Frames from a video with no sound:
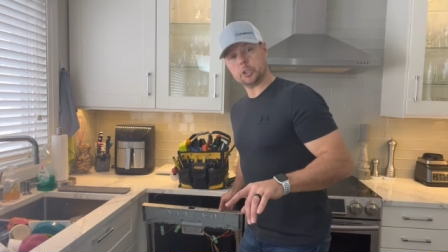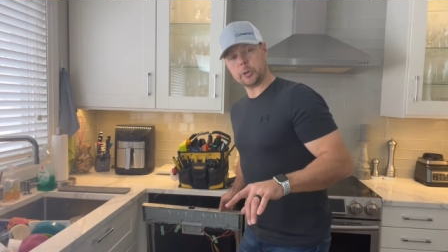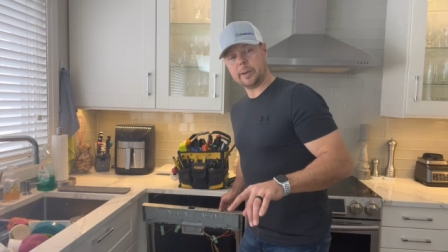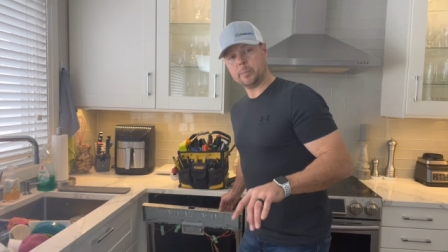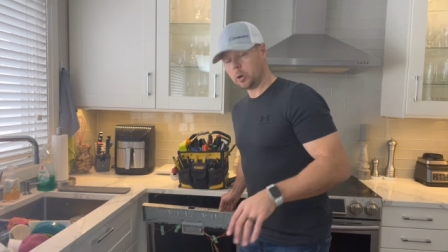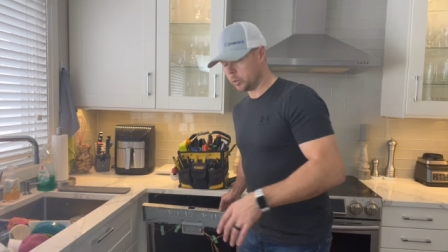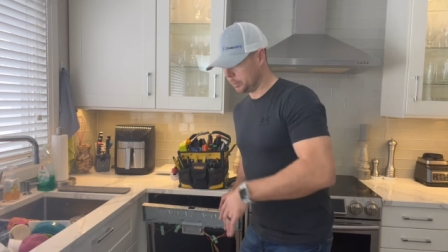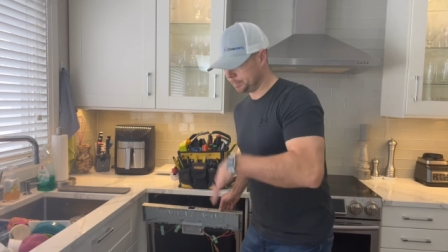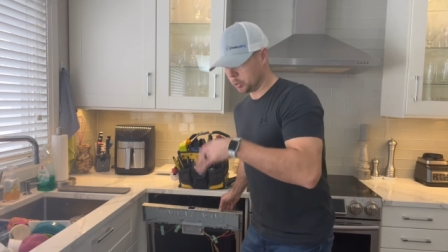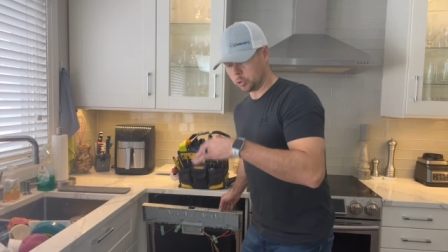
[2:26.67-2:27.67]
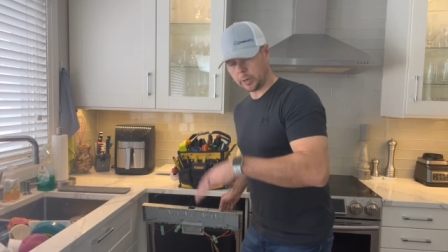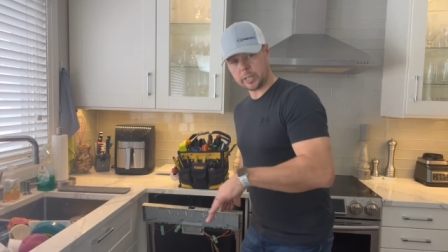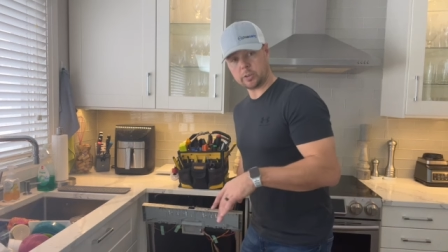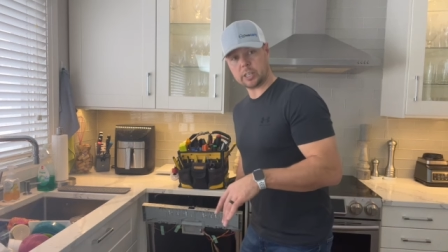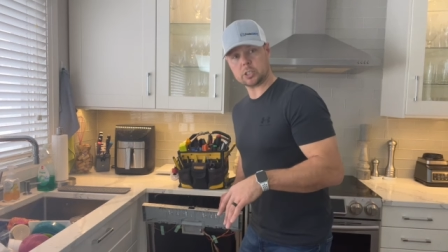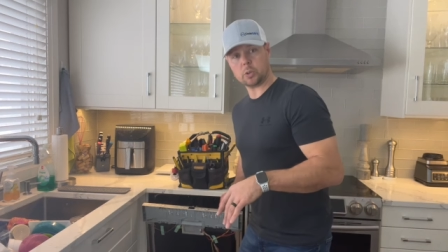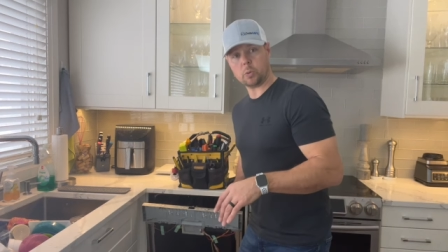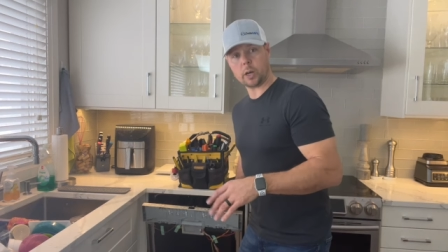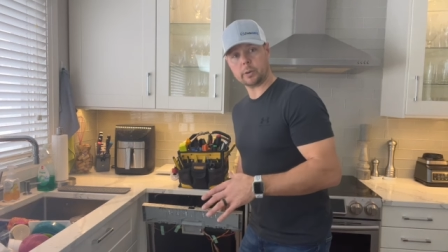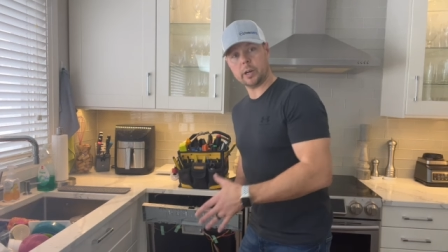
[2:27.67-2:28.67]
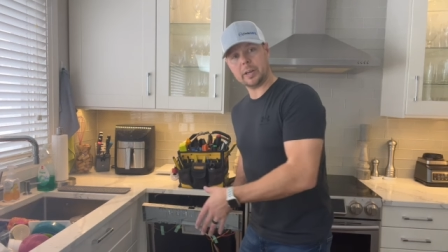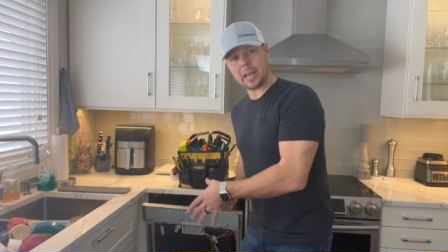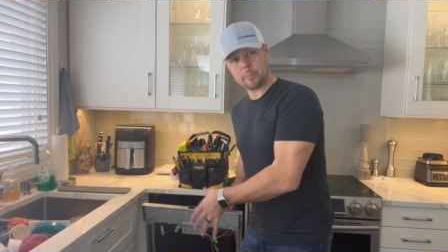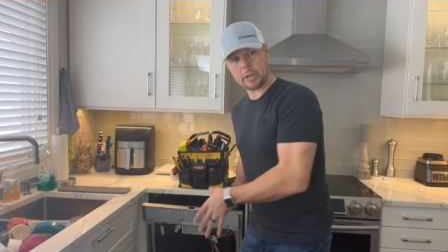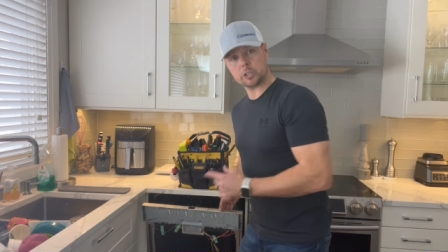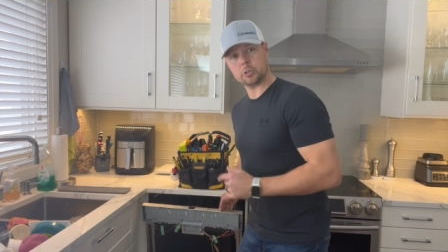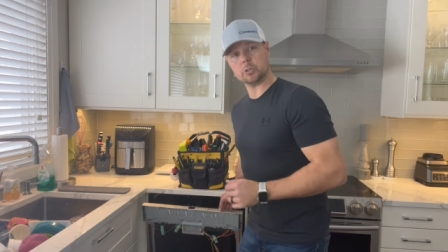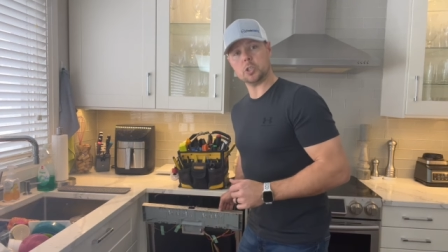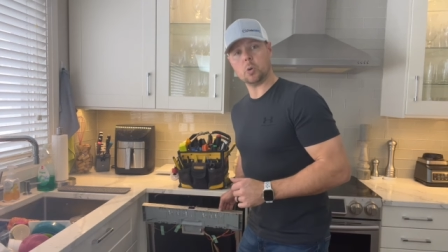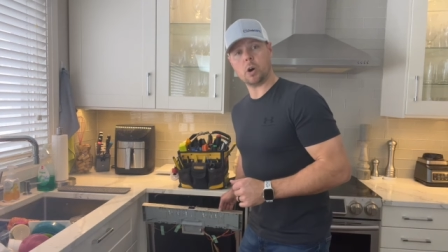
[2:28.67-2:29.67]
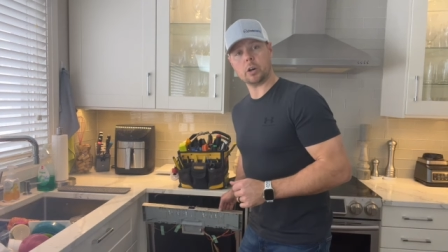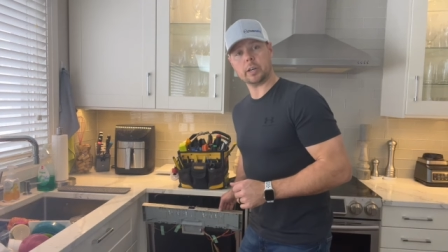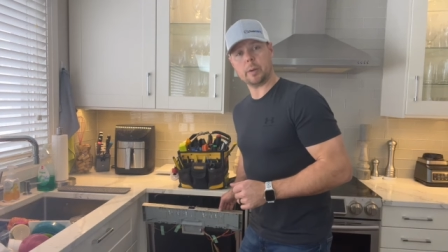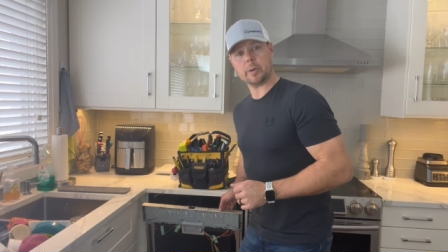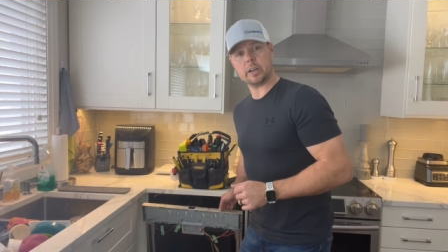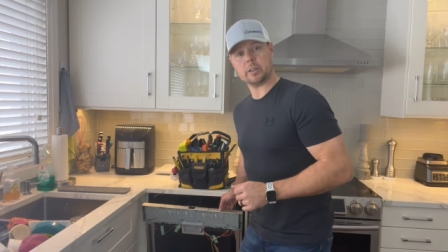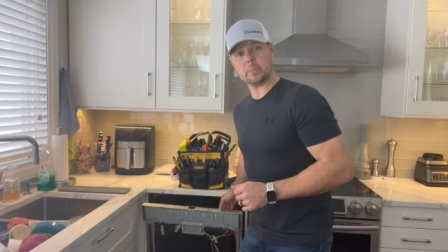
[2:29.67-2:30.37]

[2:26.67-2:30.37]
drain mode, drain the rest of the water out, and make sure there's no water coming out of the